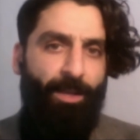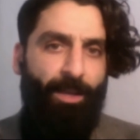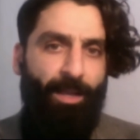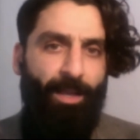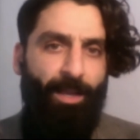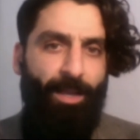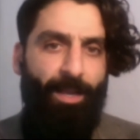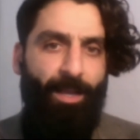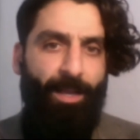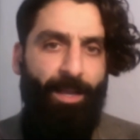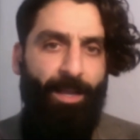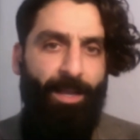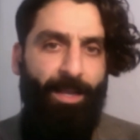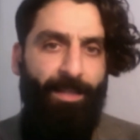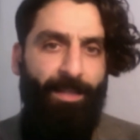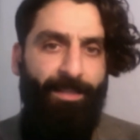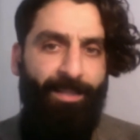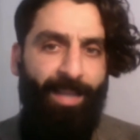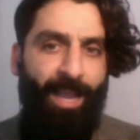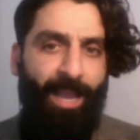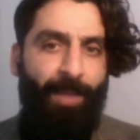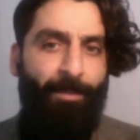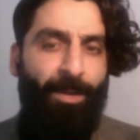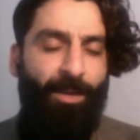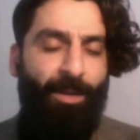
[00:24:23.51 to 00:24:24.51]
It
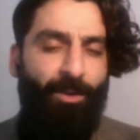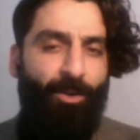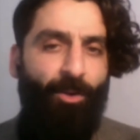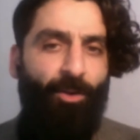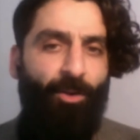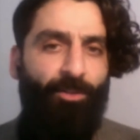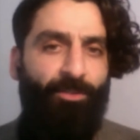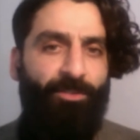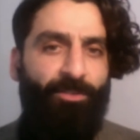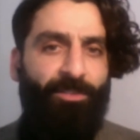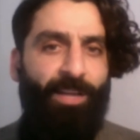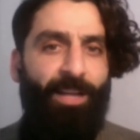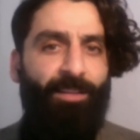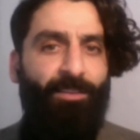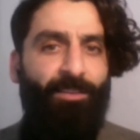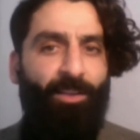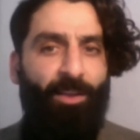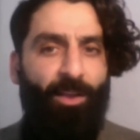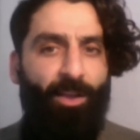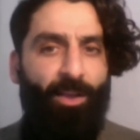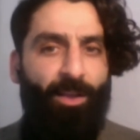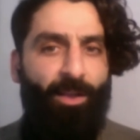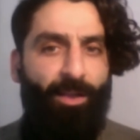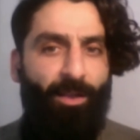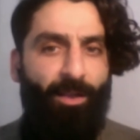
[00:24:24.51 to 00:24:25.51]
came at a cost that
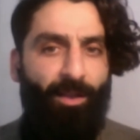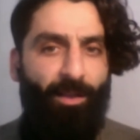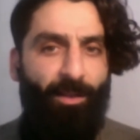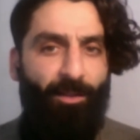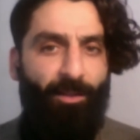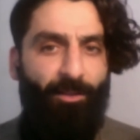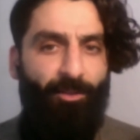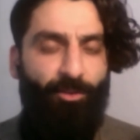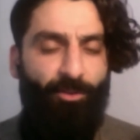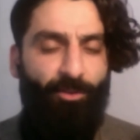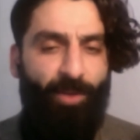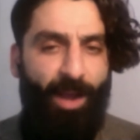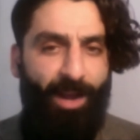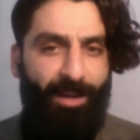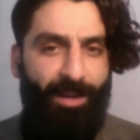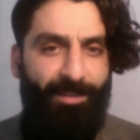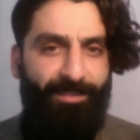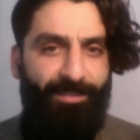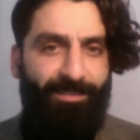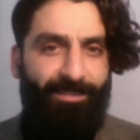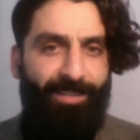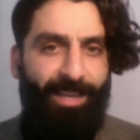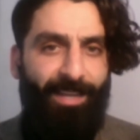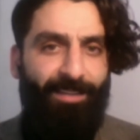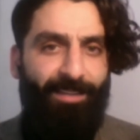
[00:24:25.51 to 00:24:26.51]
the United
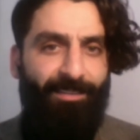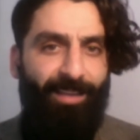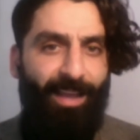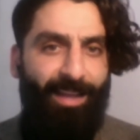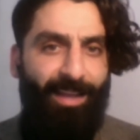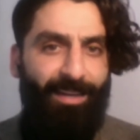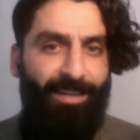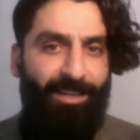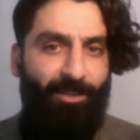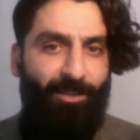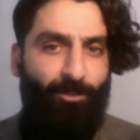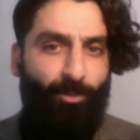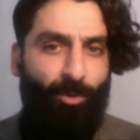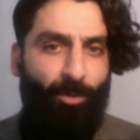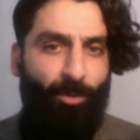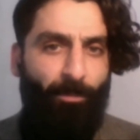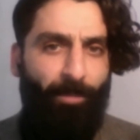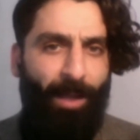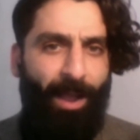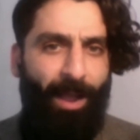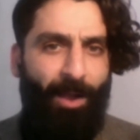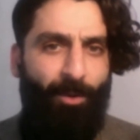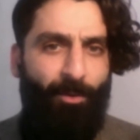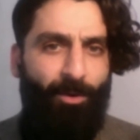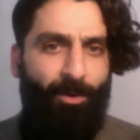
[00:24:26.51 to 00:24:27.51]
States and these world
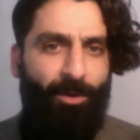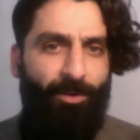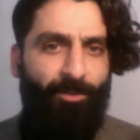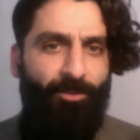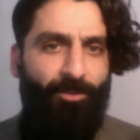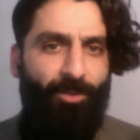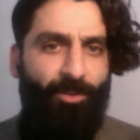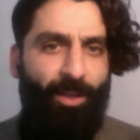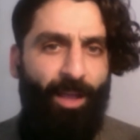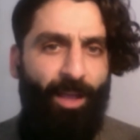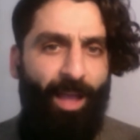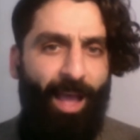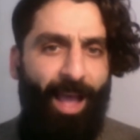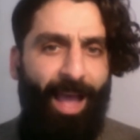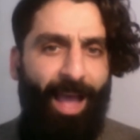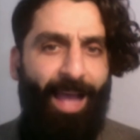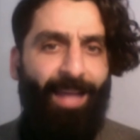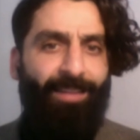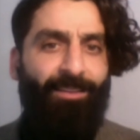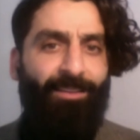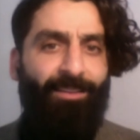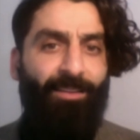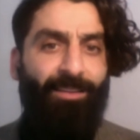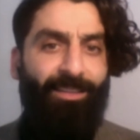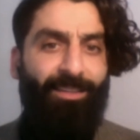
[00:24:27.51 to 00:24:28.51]
powers
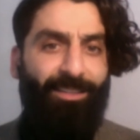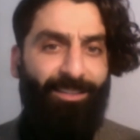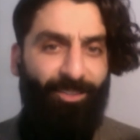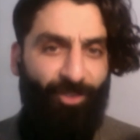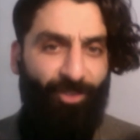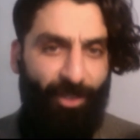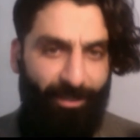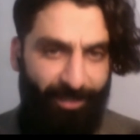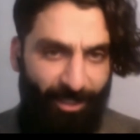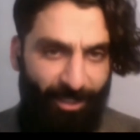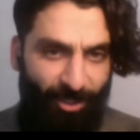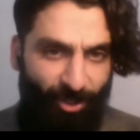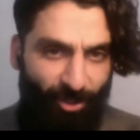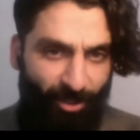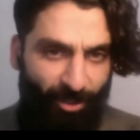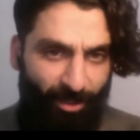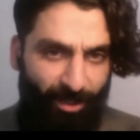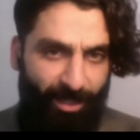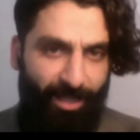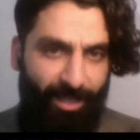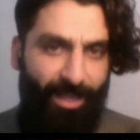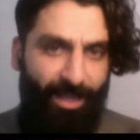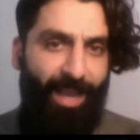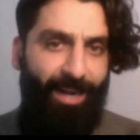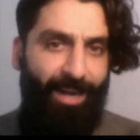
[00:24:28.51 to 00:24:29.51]
had
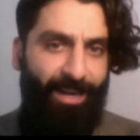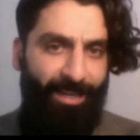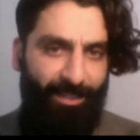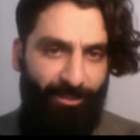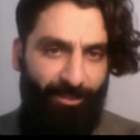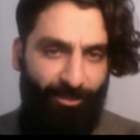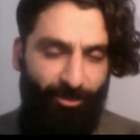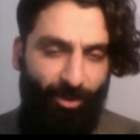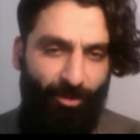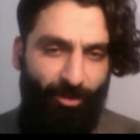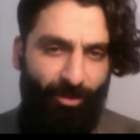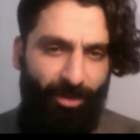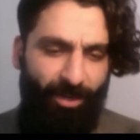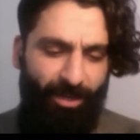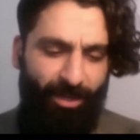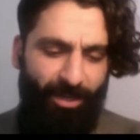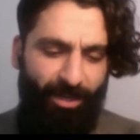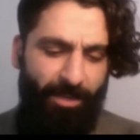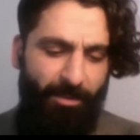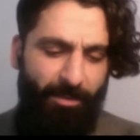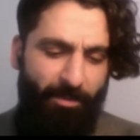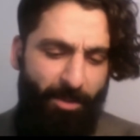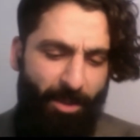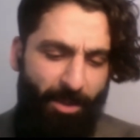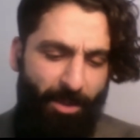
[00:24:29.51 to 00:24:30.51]
traditionally and
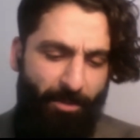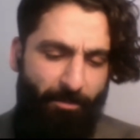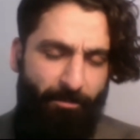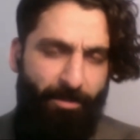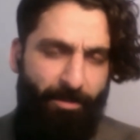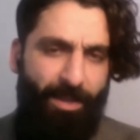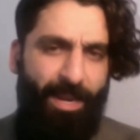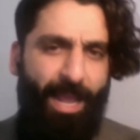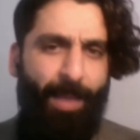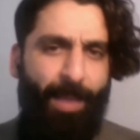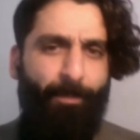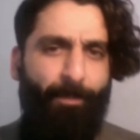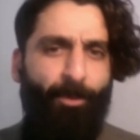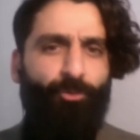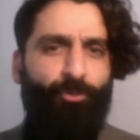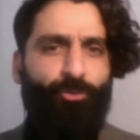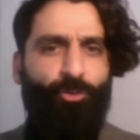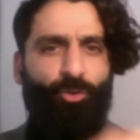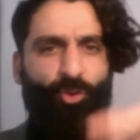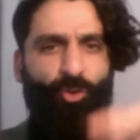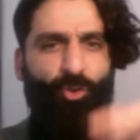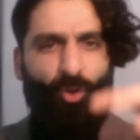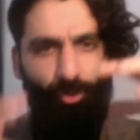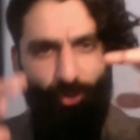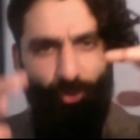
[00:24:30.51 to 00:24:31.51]
historically been able
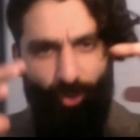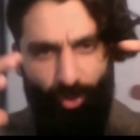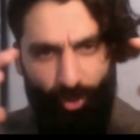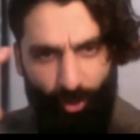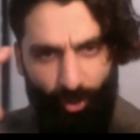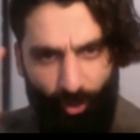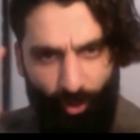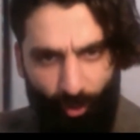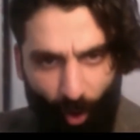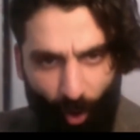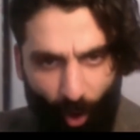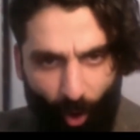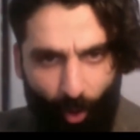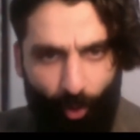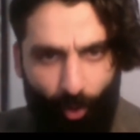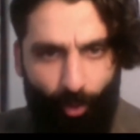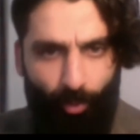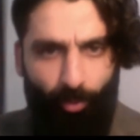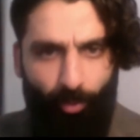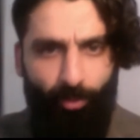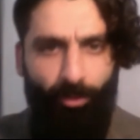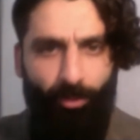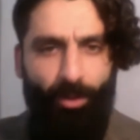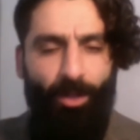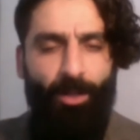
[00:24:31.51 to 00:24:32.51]
to
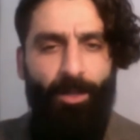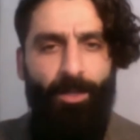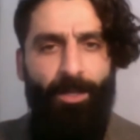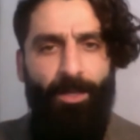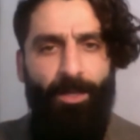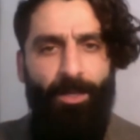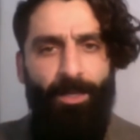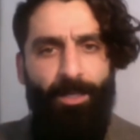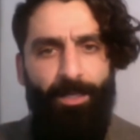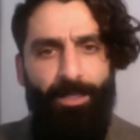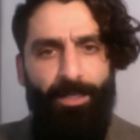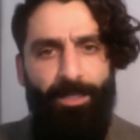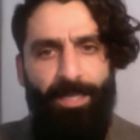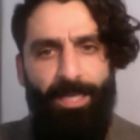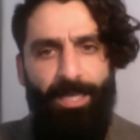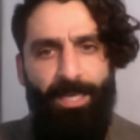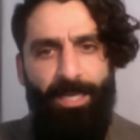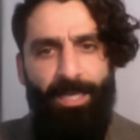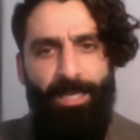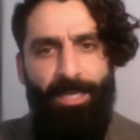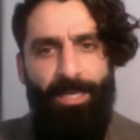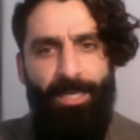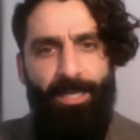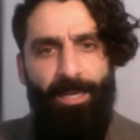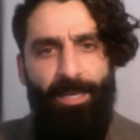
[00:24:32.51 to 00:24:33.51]
control
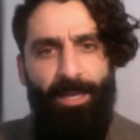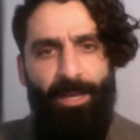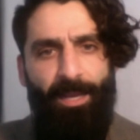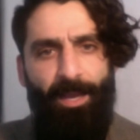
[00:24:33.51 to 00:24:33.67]
the